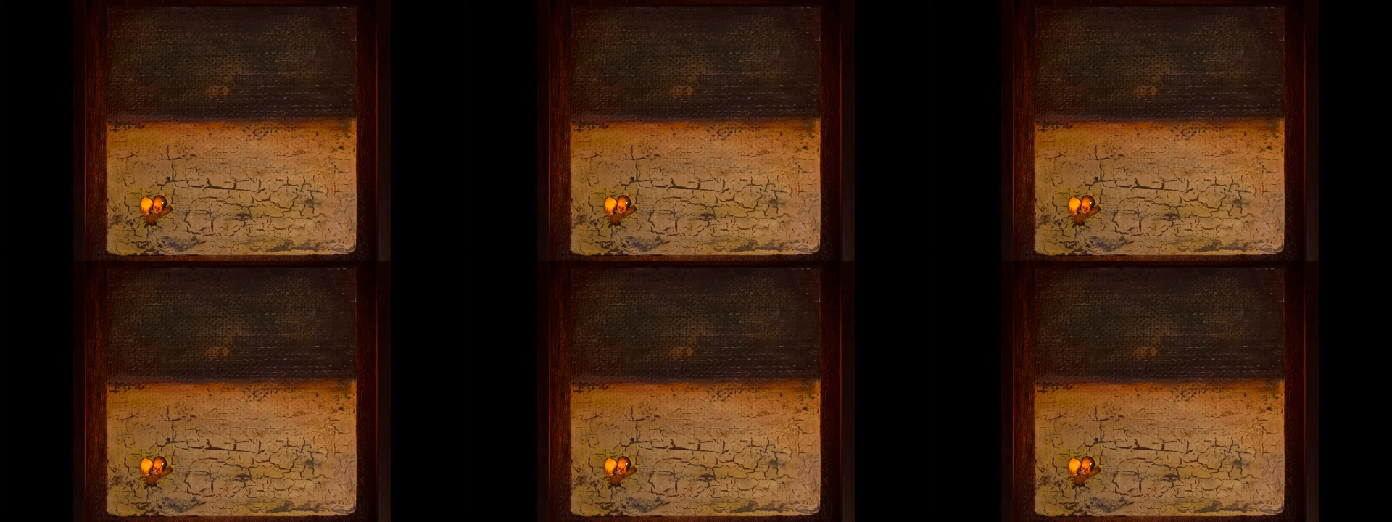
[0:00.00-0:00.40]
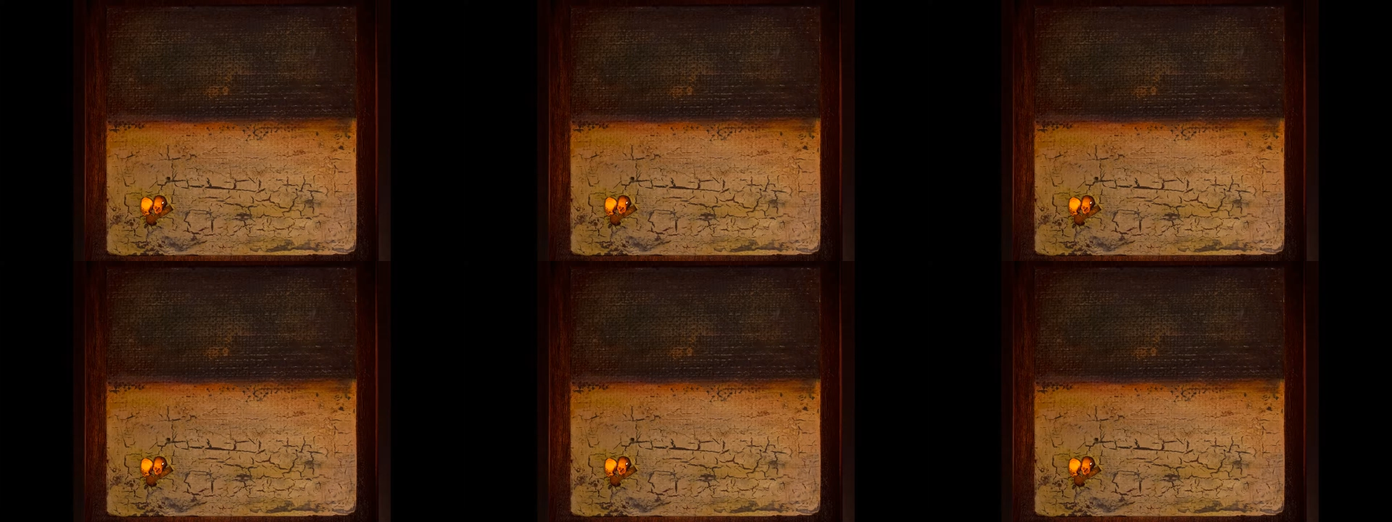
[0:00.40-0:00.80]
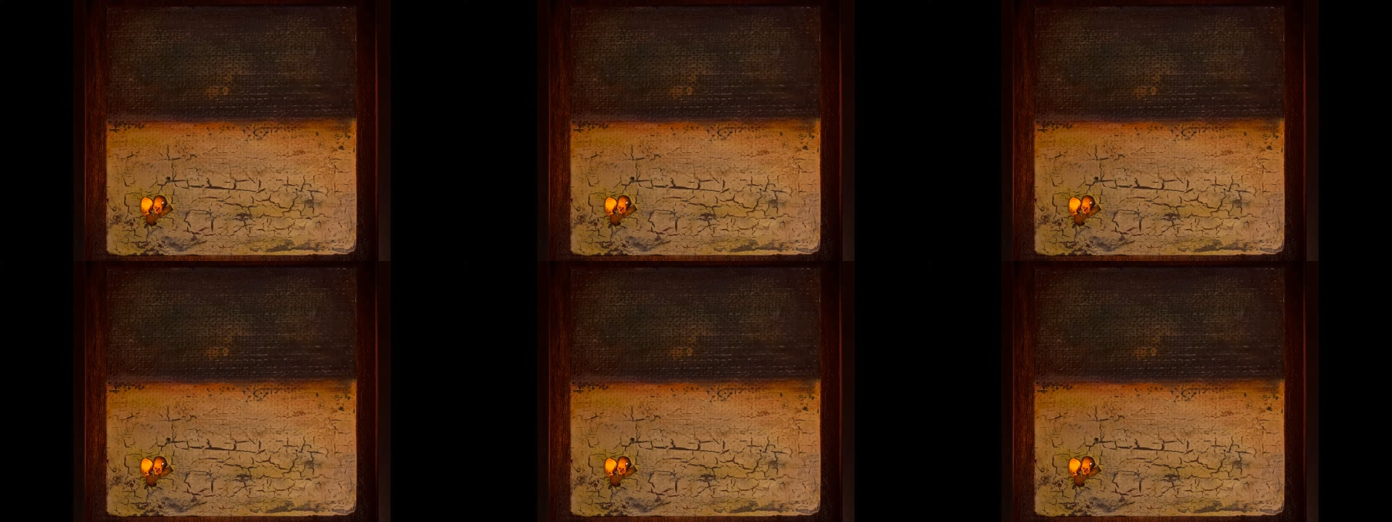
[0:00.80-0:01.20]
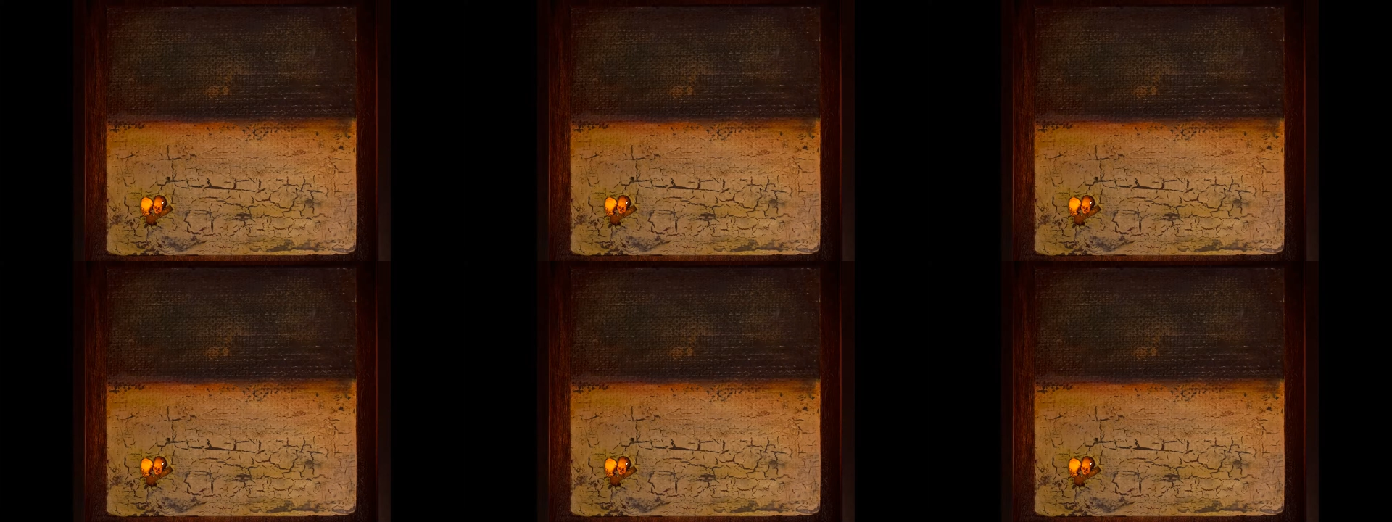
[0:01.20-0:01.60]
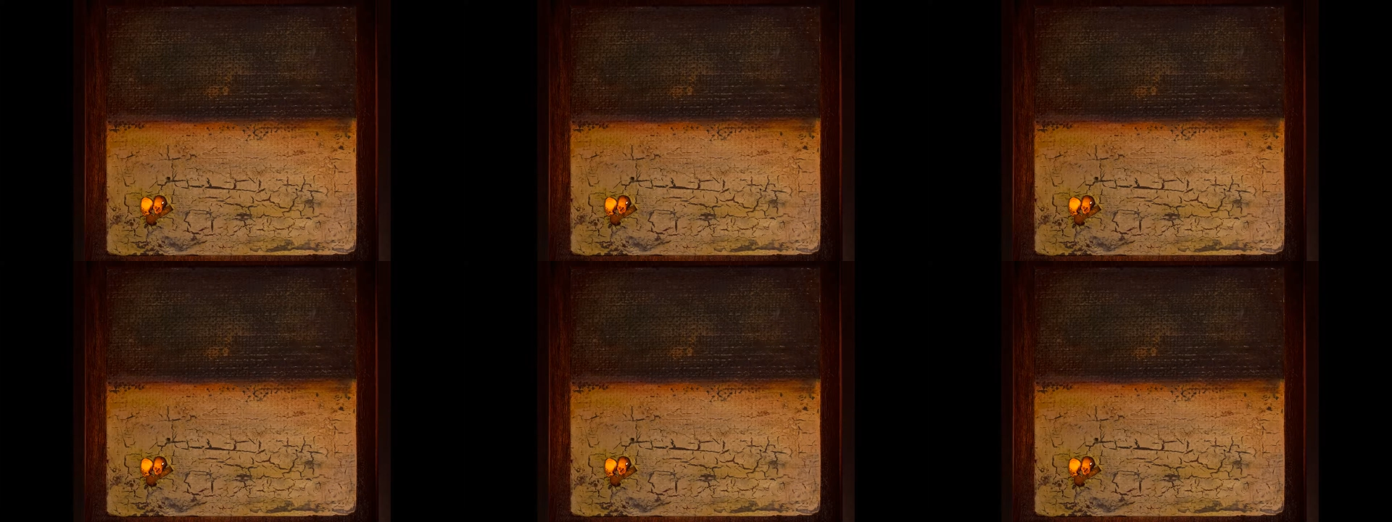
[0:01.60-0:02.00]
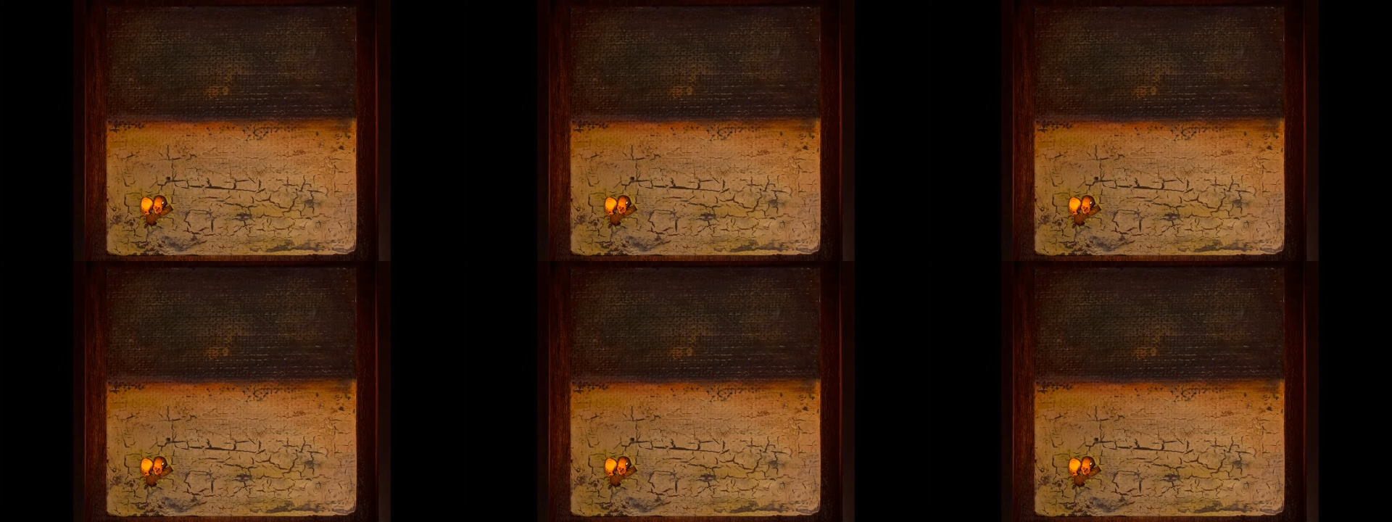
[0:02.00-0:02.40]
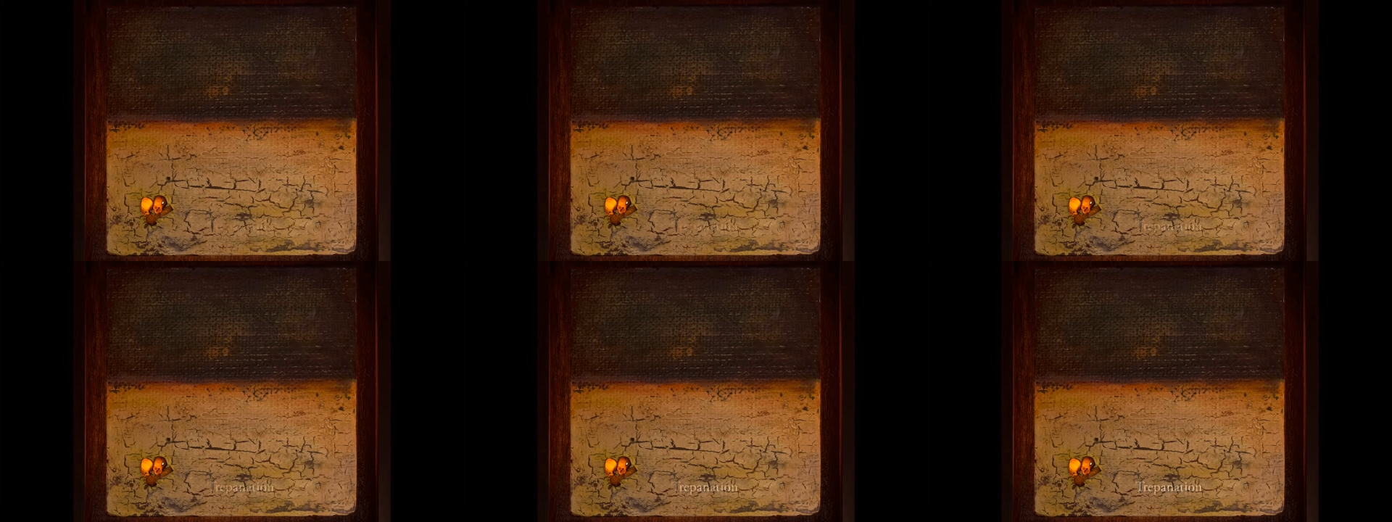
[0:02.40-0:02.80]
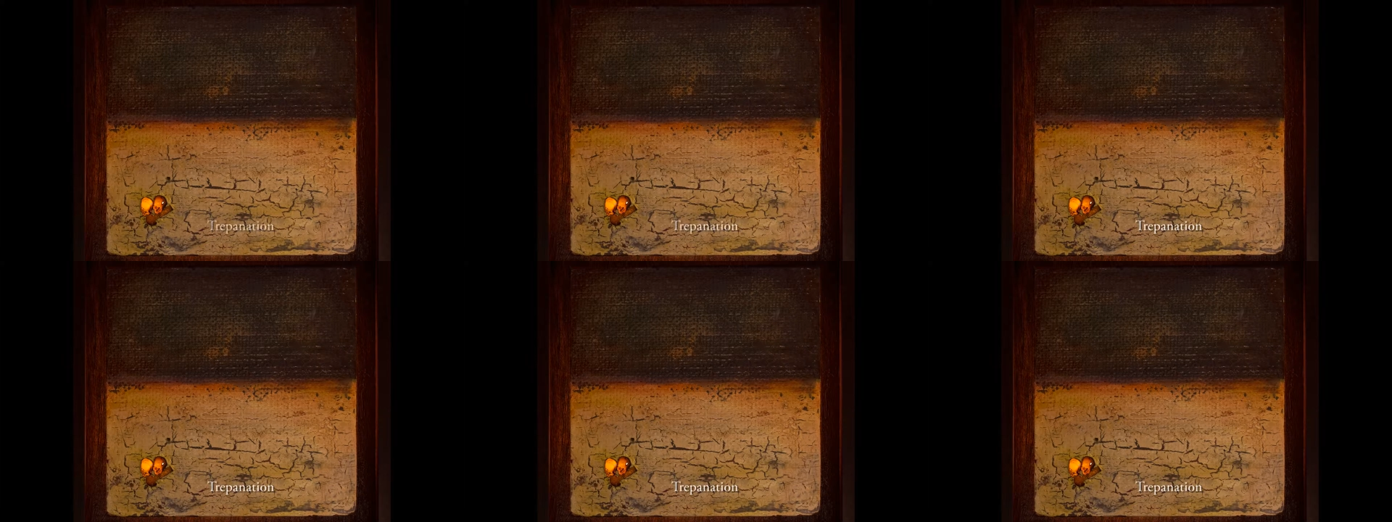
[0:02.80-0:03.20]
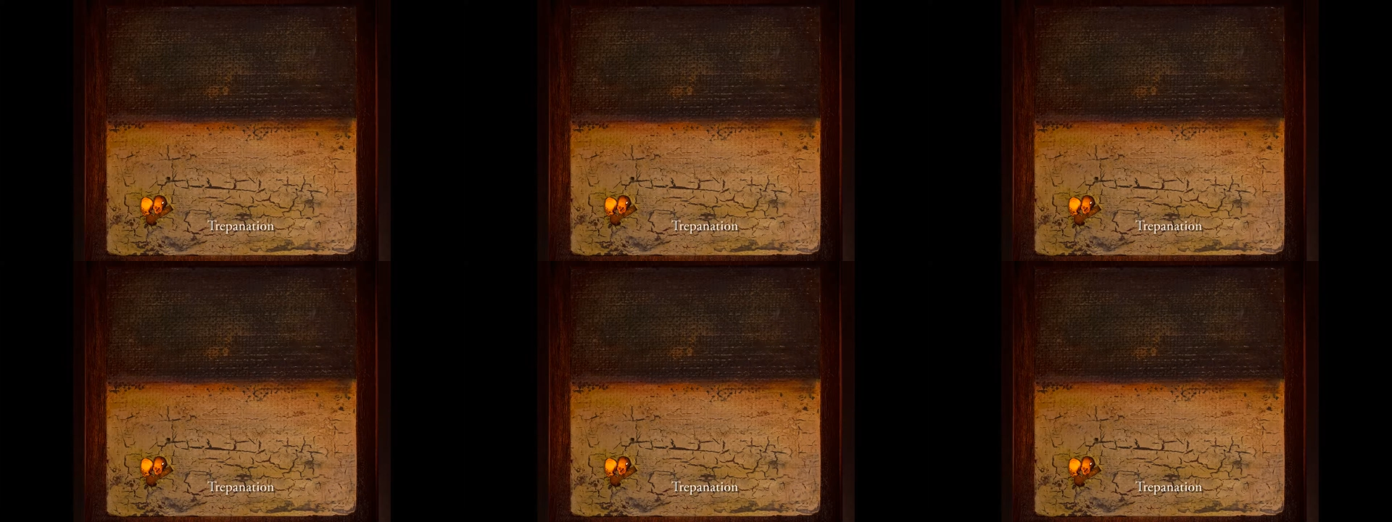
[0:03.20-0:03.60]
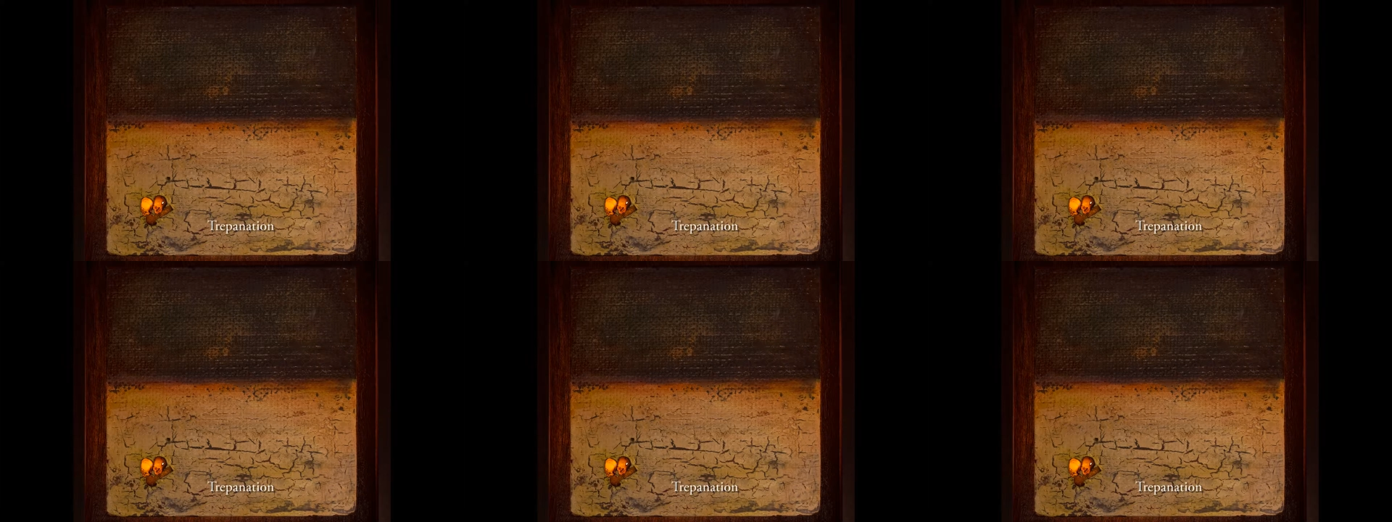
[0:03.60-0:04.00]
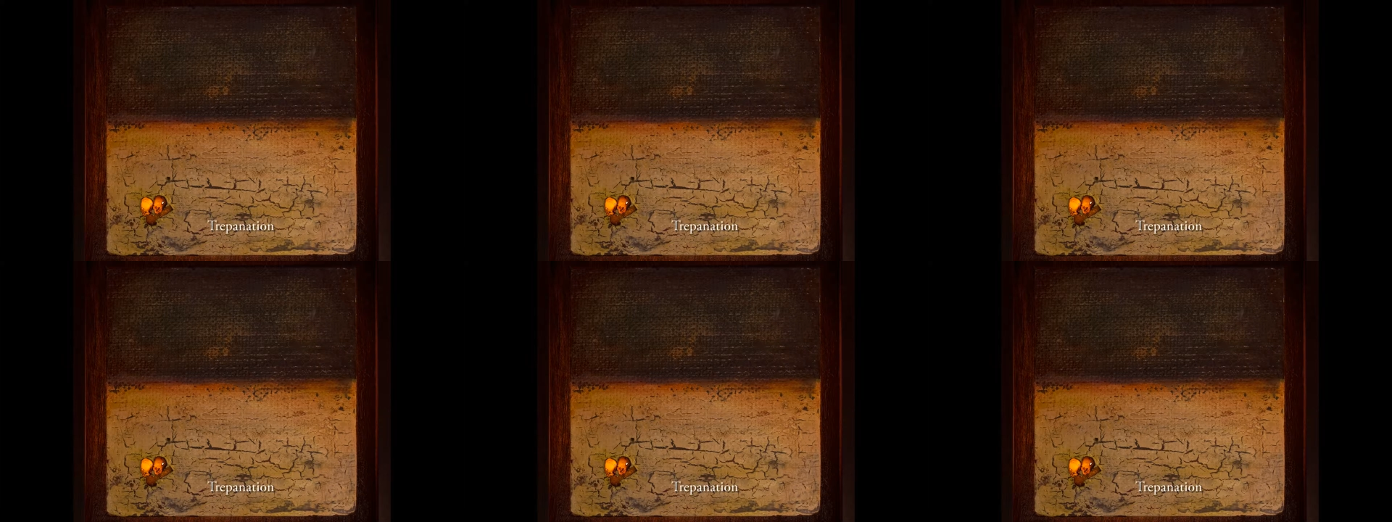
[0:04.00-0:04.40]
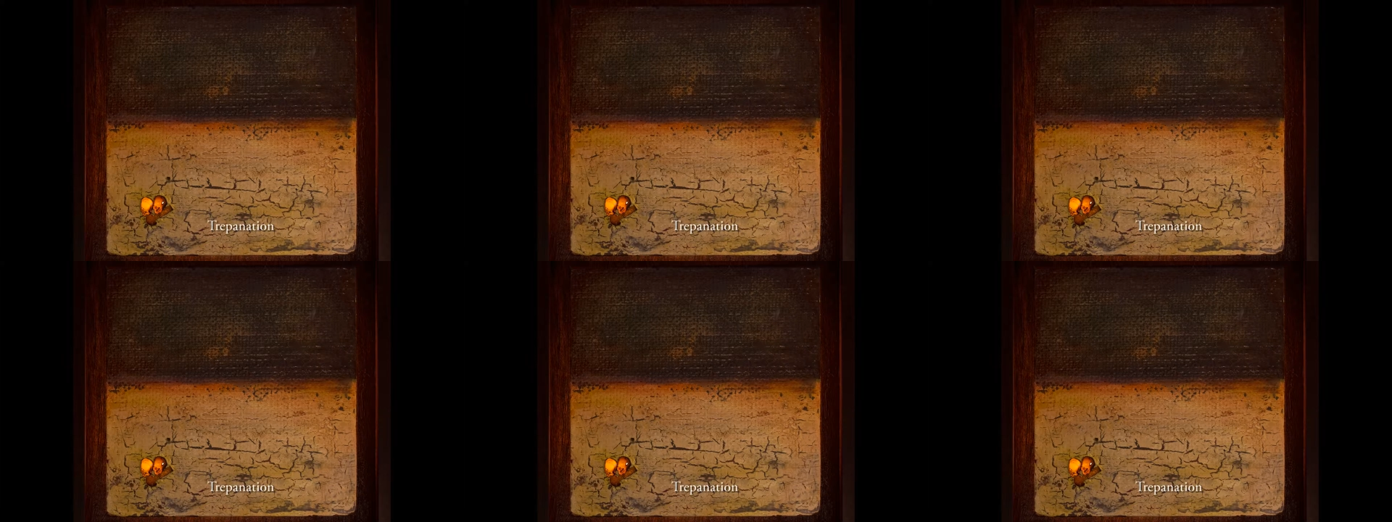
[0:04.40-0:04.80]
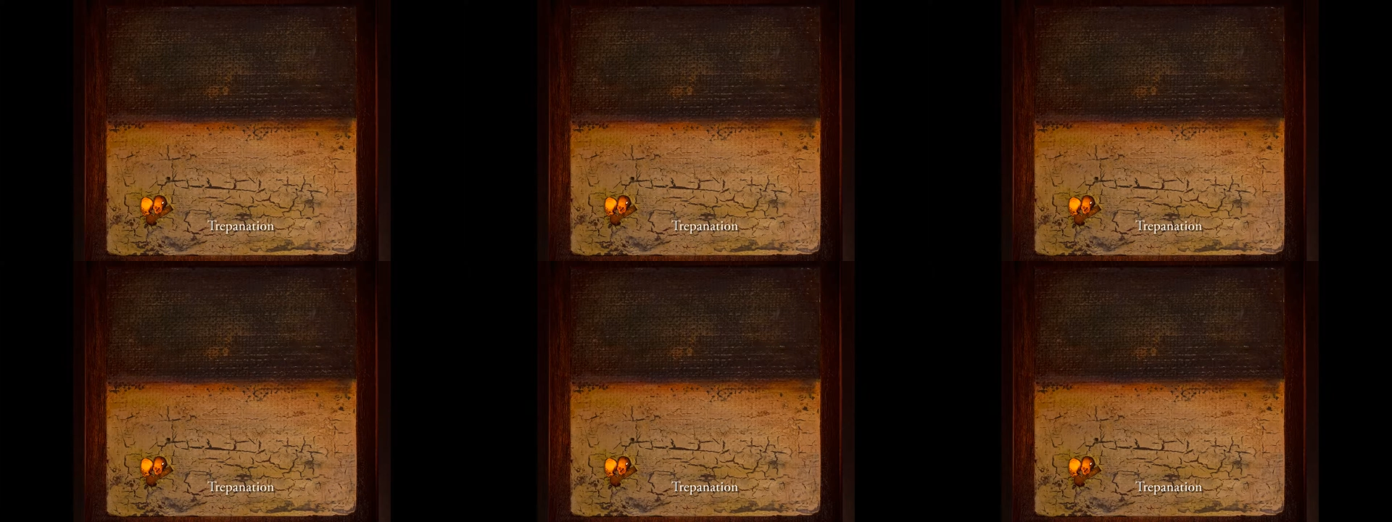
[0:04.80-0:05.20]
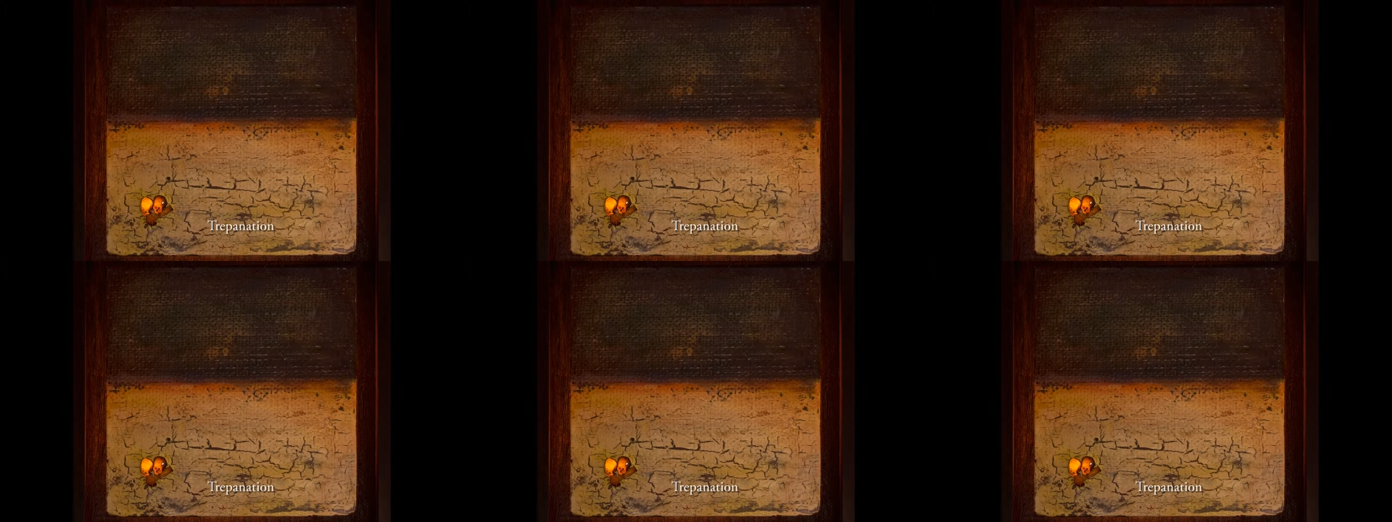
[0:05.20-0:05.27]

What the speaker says: (no speaker visible)